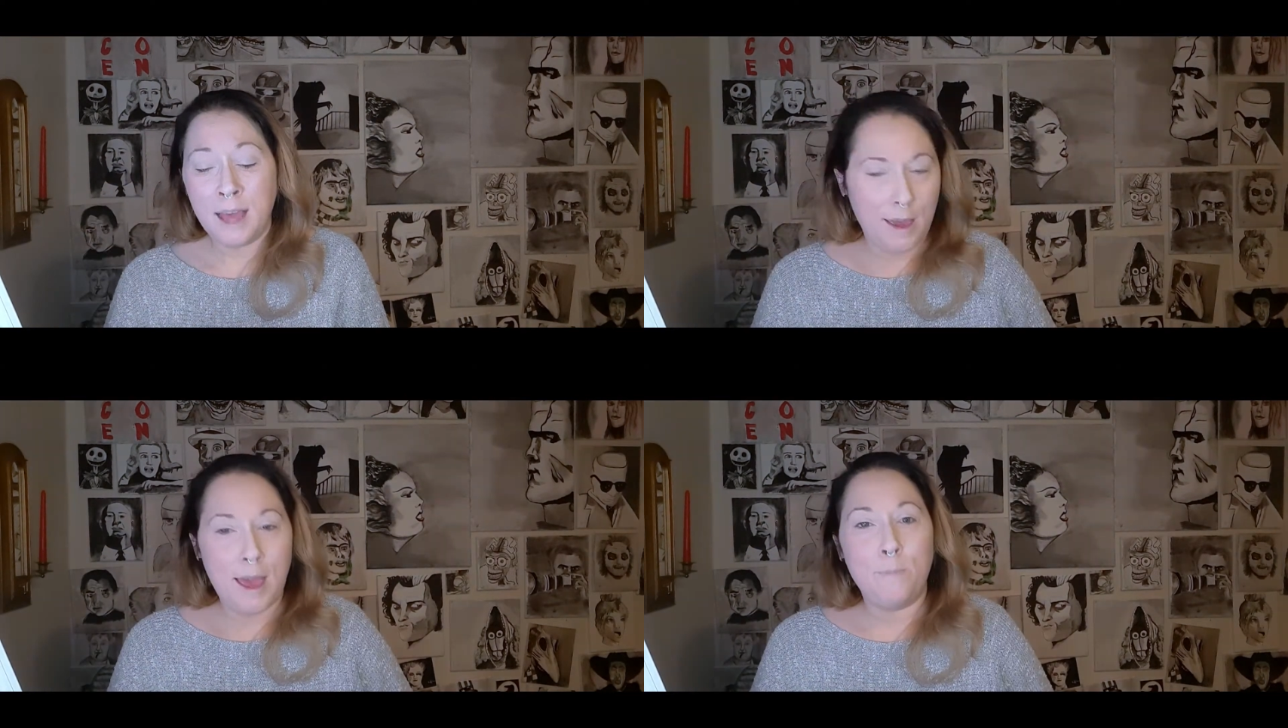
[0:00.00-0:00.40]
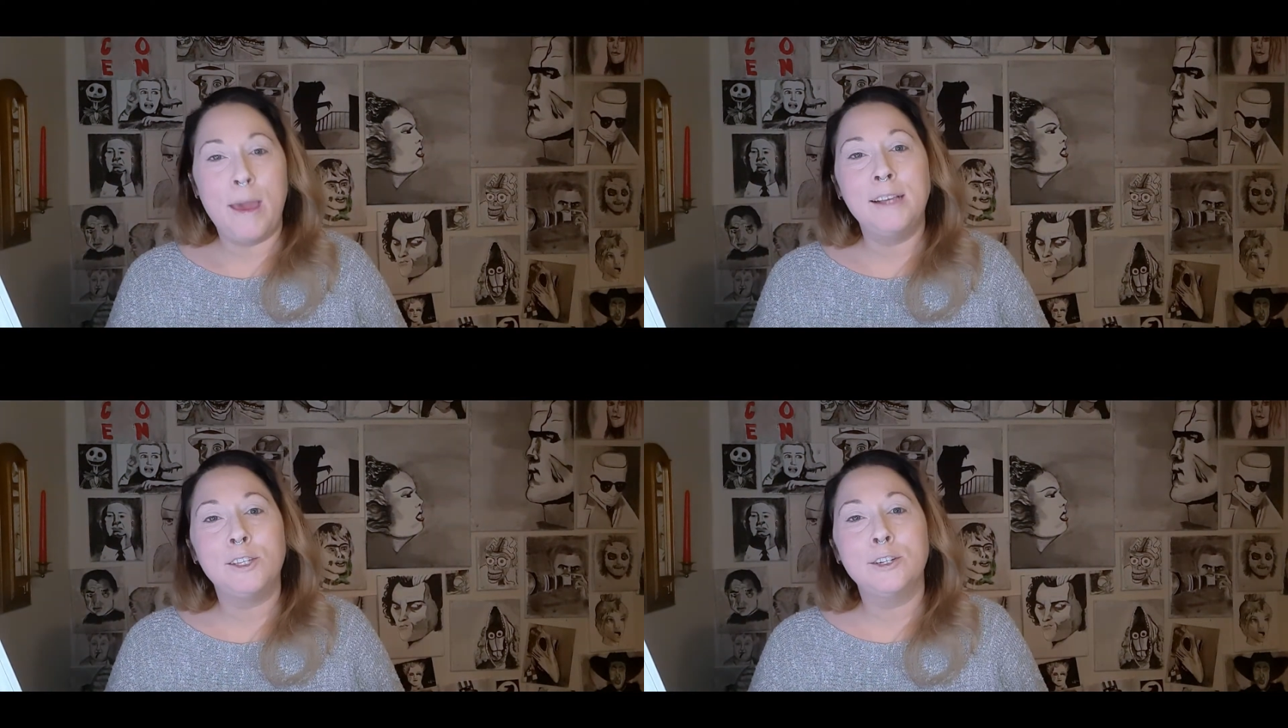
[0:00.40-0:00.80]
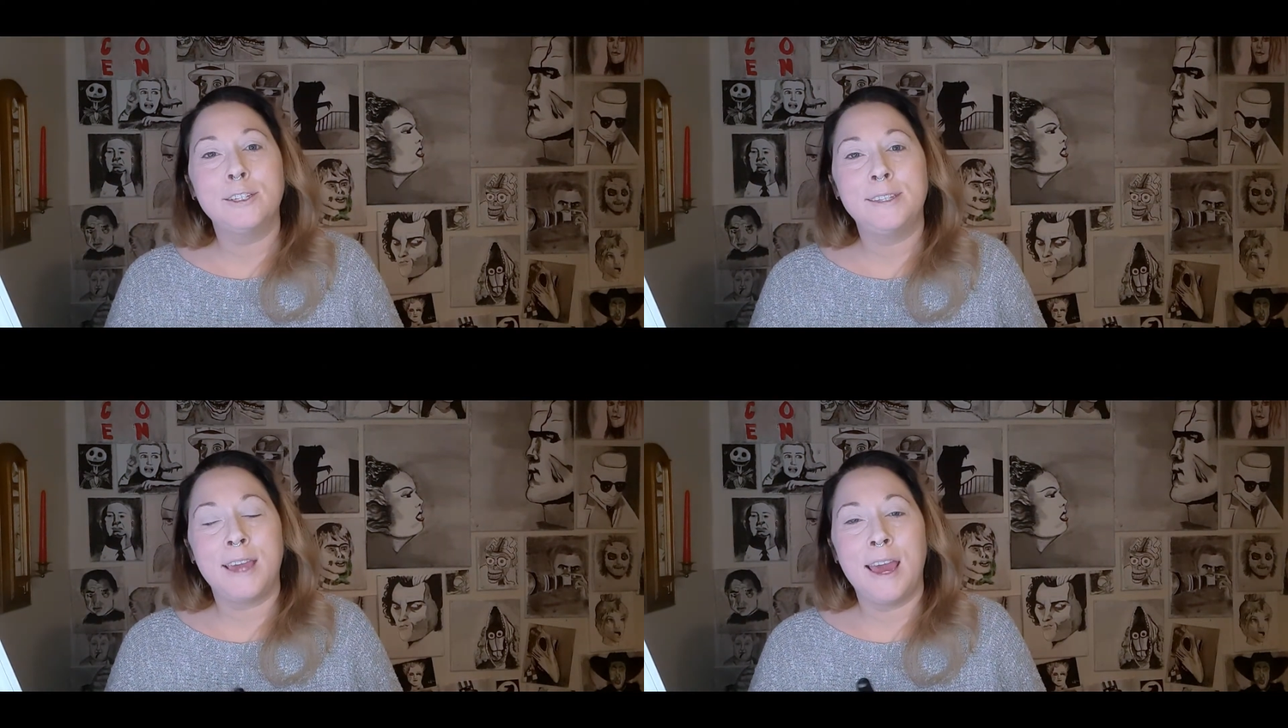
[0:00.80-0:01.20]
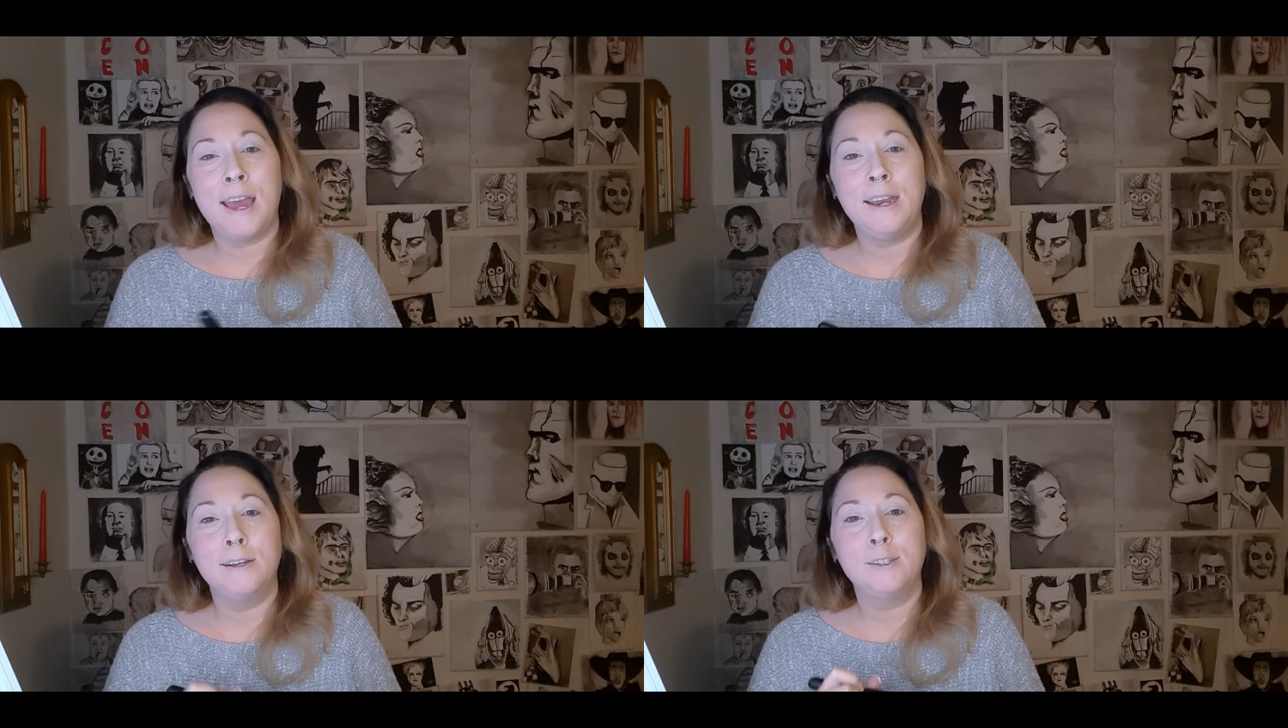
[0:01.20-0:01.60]
it makes your
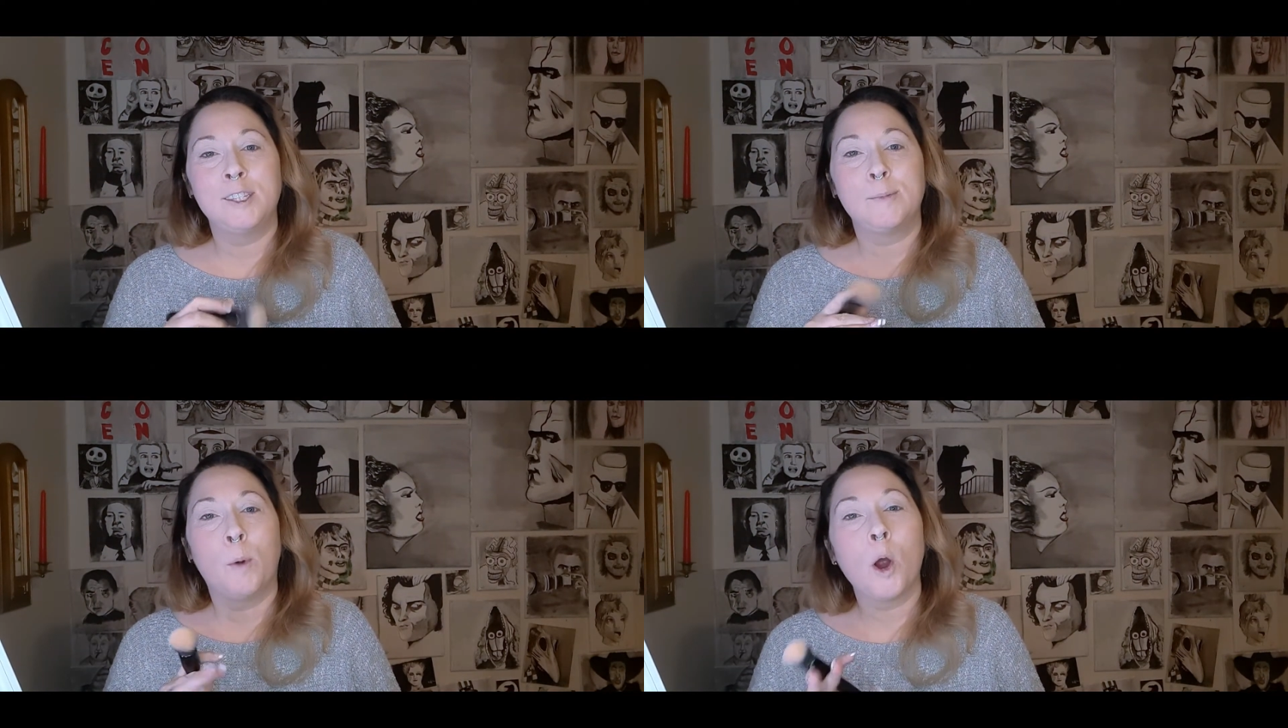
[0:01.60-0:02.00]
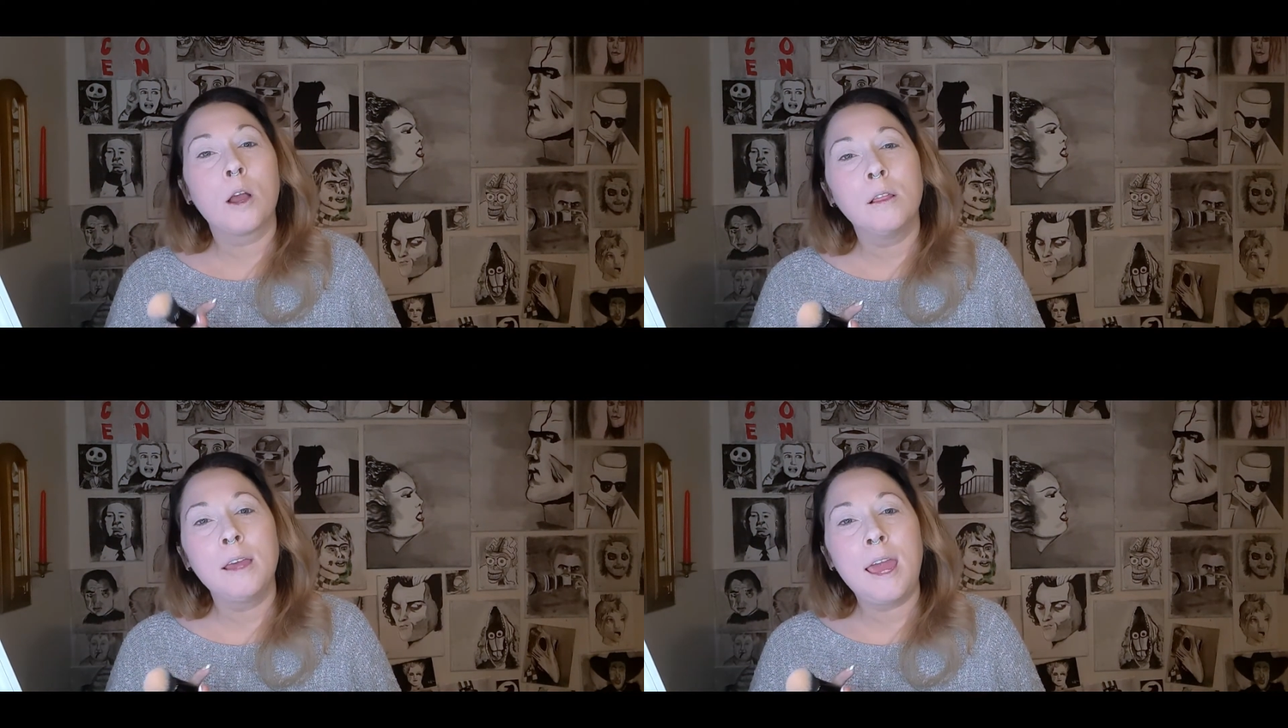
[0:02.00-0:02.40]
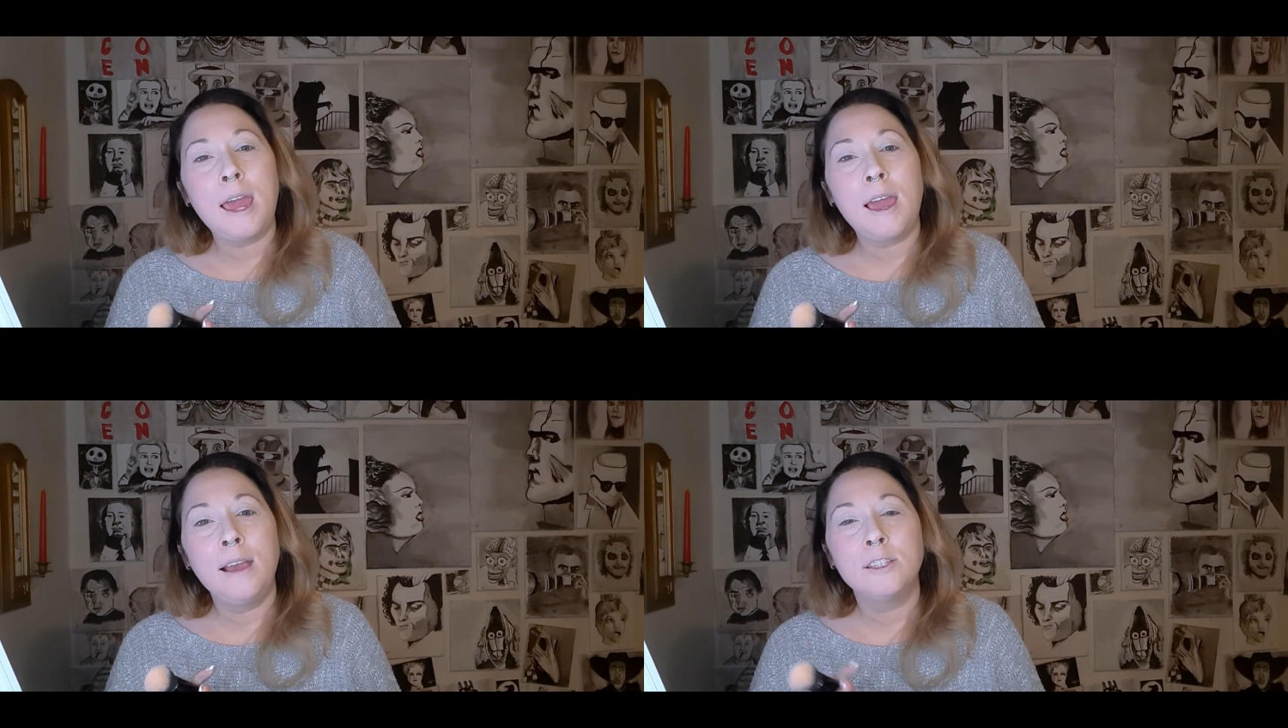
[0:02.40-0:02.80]
skin sparkly